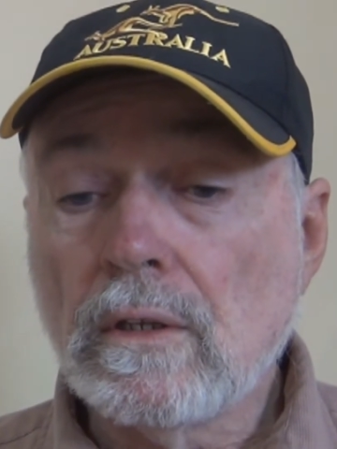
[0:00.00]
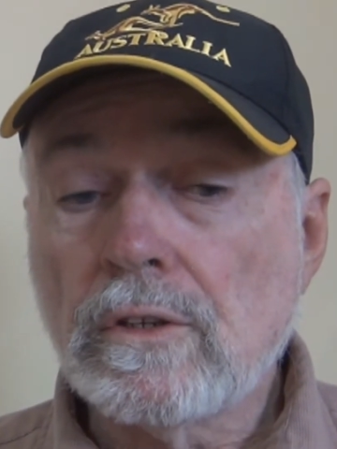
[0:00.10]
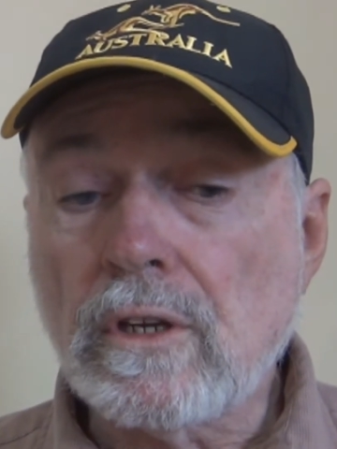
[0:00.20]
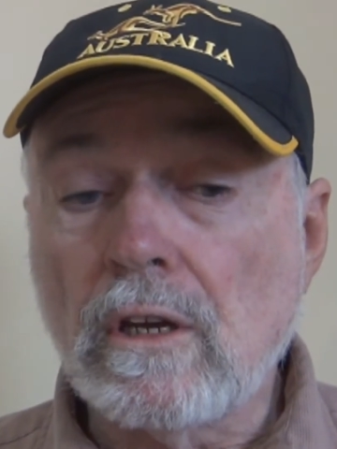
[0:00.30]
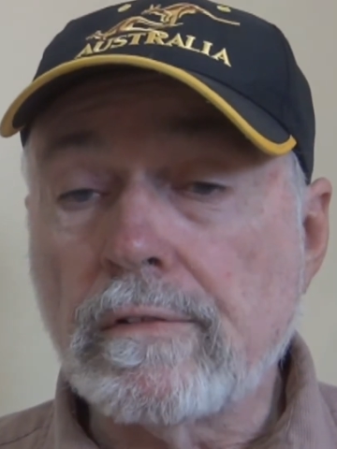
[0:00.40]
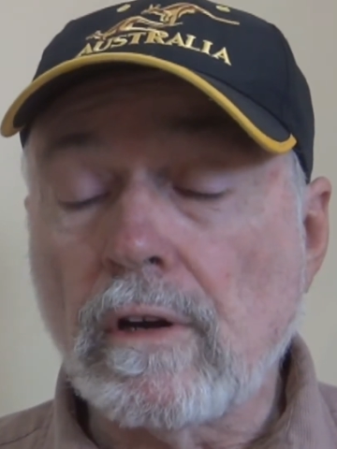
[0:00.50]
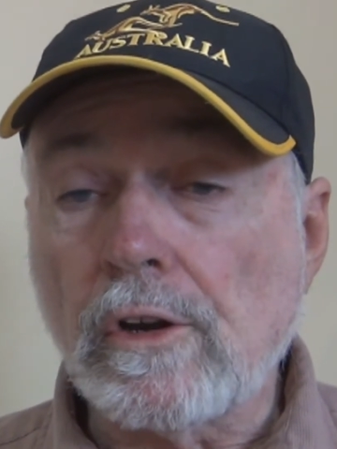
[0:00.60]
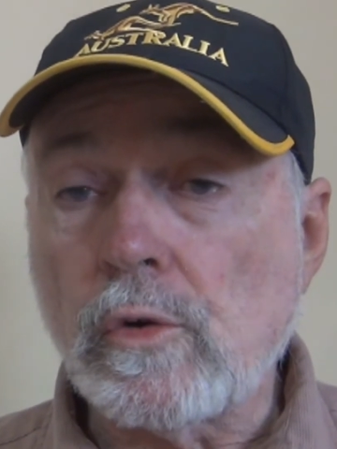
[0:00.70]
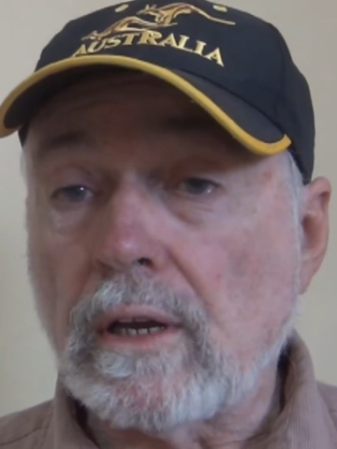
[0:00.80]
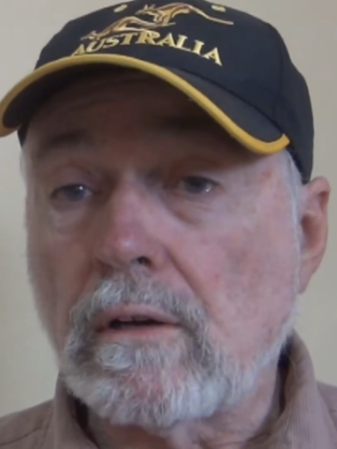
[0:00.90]
So you've got
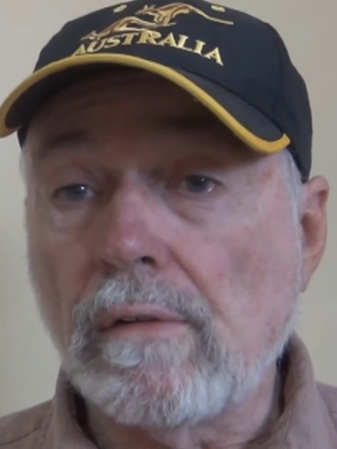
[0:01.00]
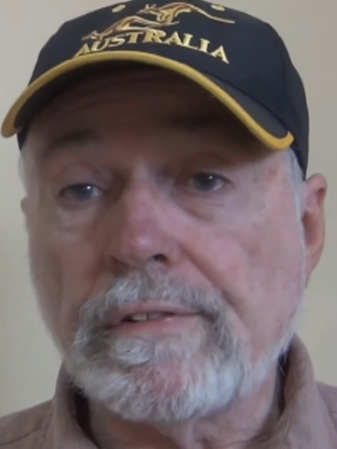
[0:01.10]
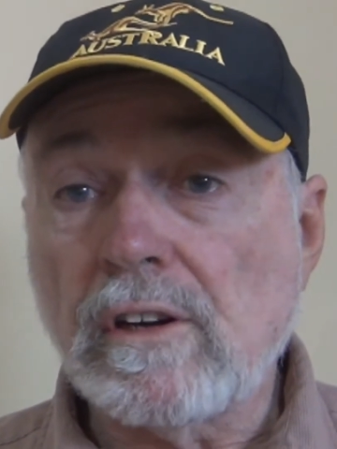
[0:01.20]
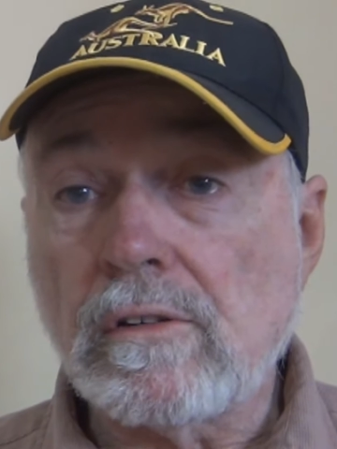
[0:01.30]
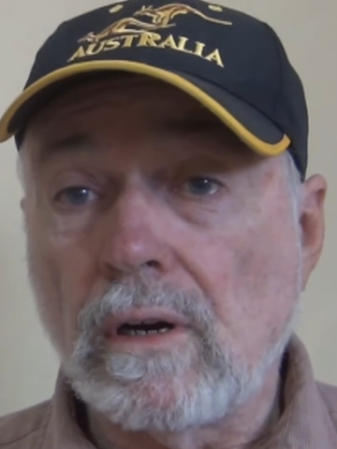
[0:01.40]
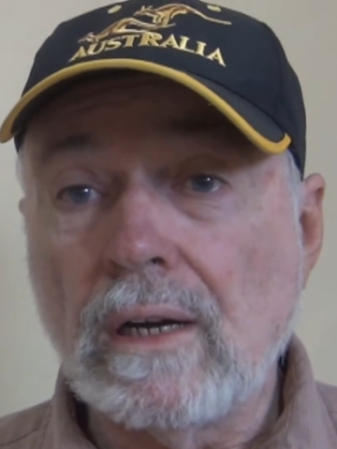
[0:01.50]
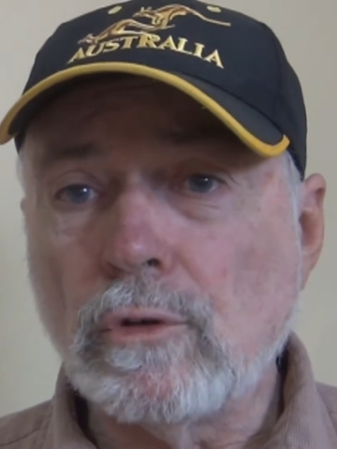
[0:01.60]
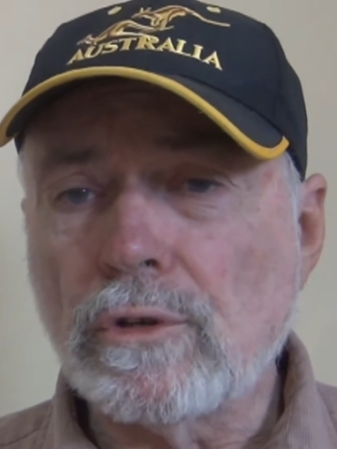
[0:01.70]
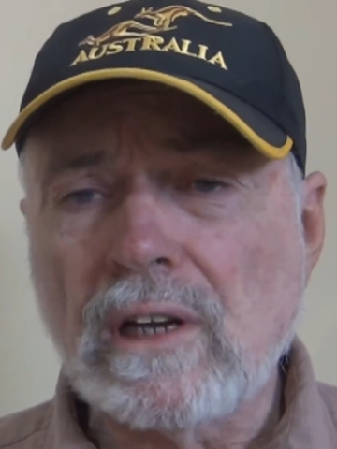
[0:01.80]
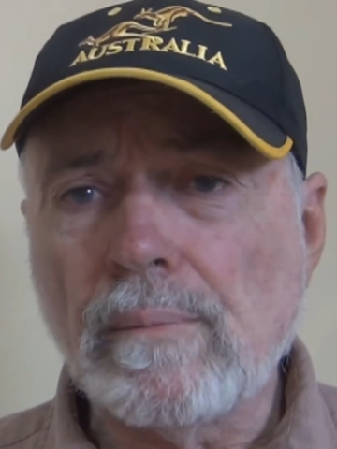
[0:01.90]
to drink coffee to drive
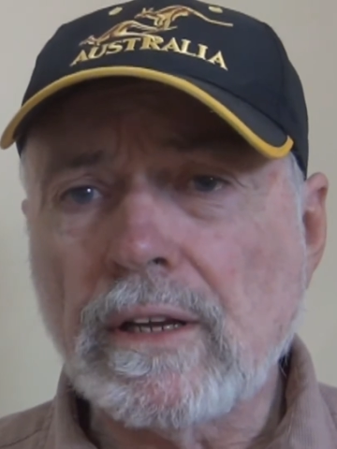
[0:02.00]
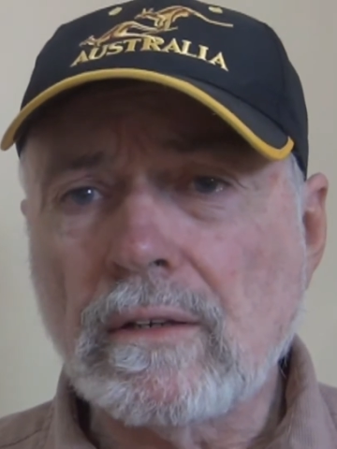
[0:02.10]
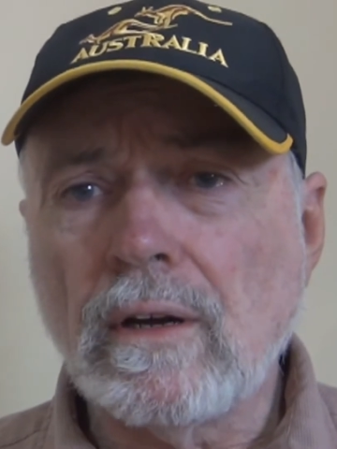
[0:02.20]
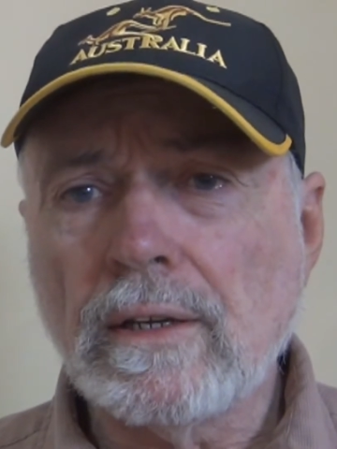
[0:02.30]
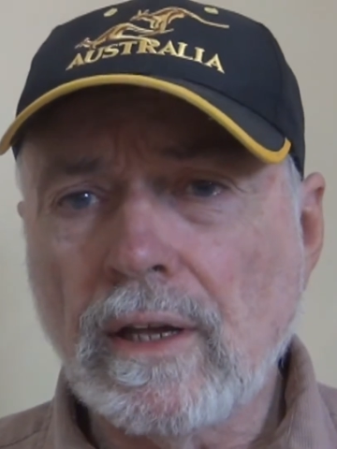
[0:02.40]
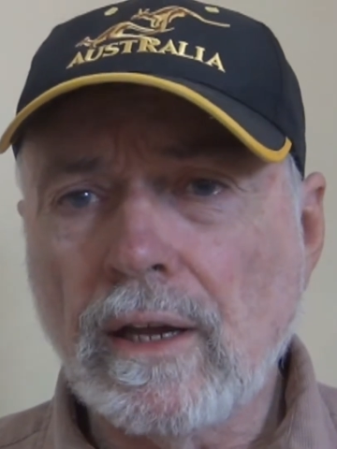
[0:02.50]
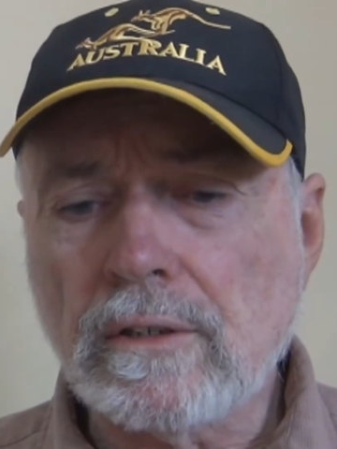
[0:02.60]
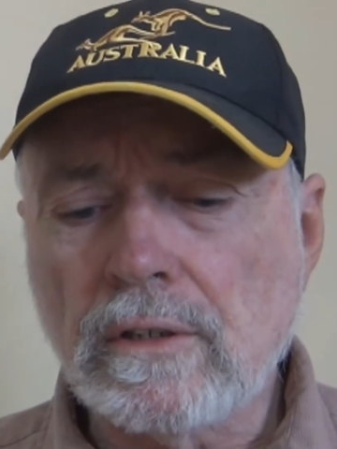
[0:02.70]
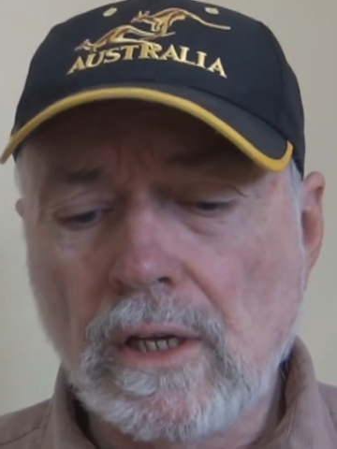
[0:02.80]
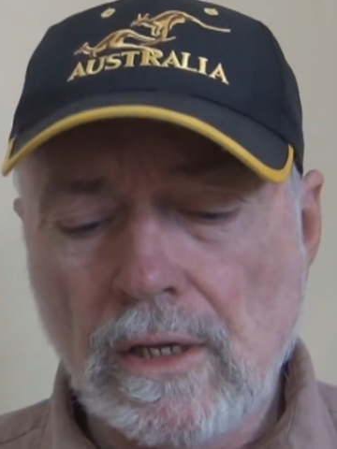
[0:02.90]
or something like that.